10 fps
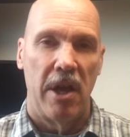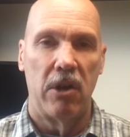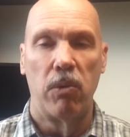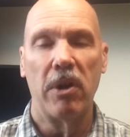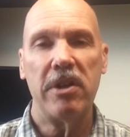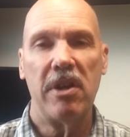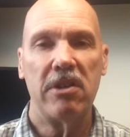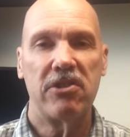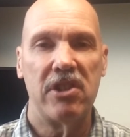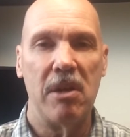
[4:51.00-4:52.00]
And it really
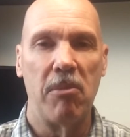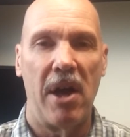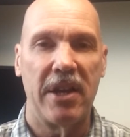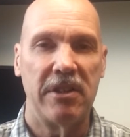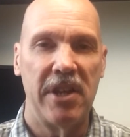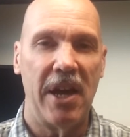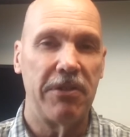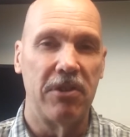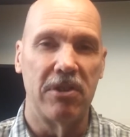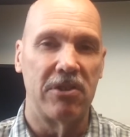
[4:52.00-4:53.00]
does seem like
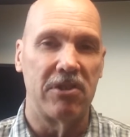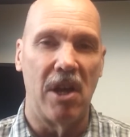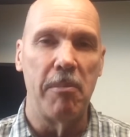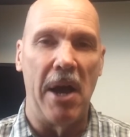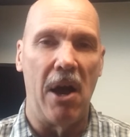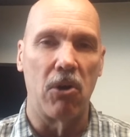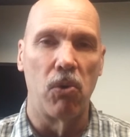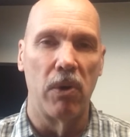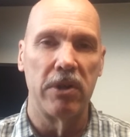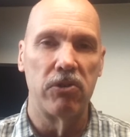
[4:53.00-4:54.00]
death is somehow
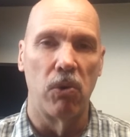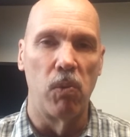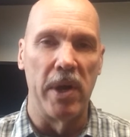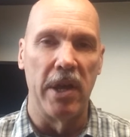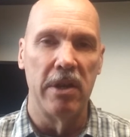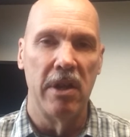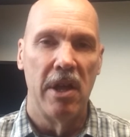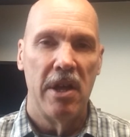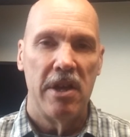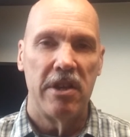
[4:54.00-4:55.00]
going to win.
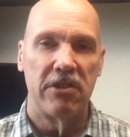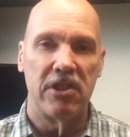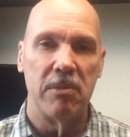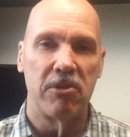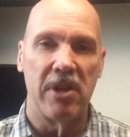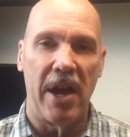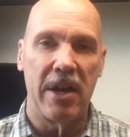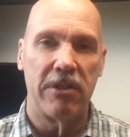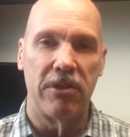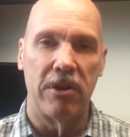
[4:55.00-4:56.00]
It seems
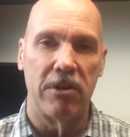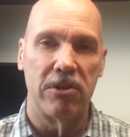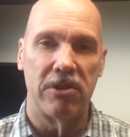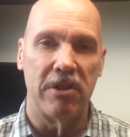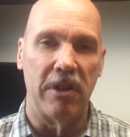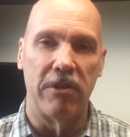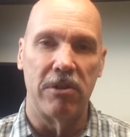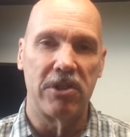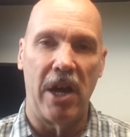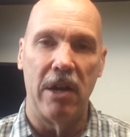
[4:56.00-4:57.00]
like there's
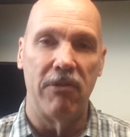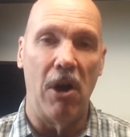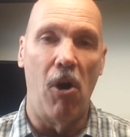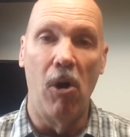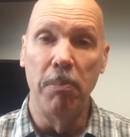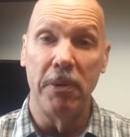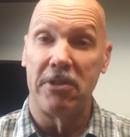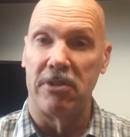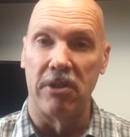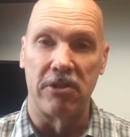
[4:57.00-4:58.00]
kind of a
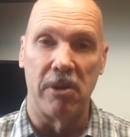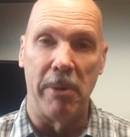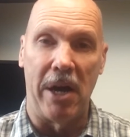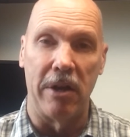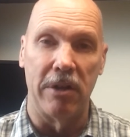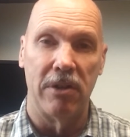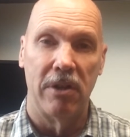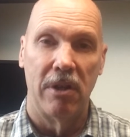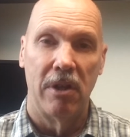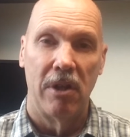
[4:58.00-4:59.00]
hopelessness about it.
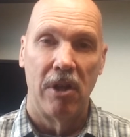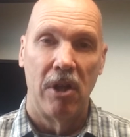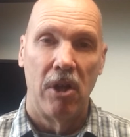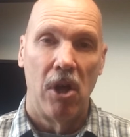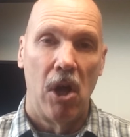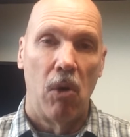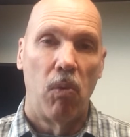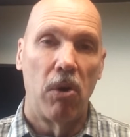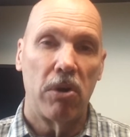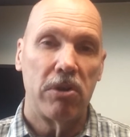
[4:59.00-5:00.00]

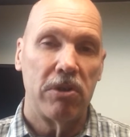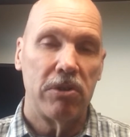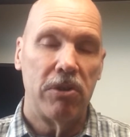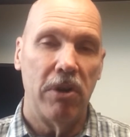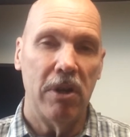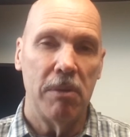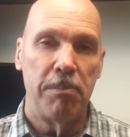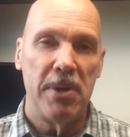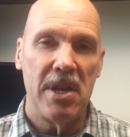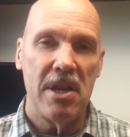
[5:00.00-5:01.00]
Well, could
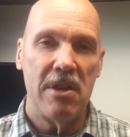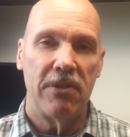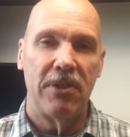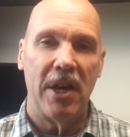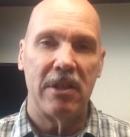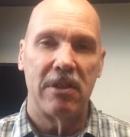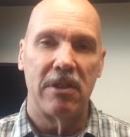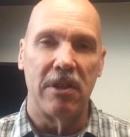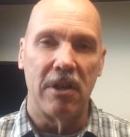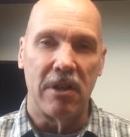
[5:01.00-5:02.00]
it be that
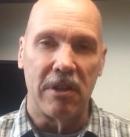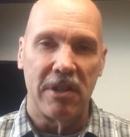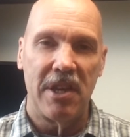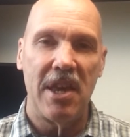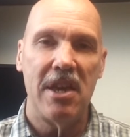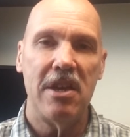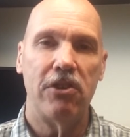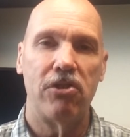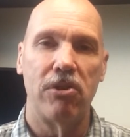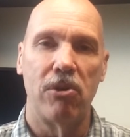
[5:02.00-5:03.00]
the key
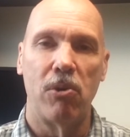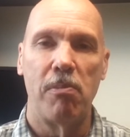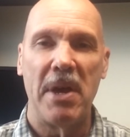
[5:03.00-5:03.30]
to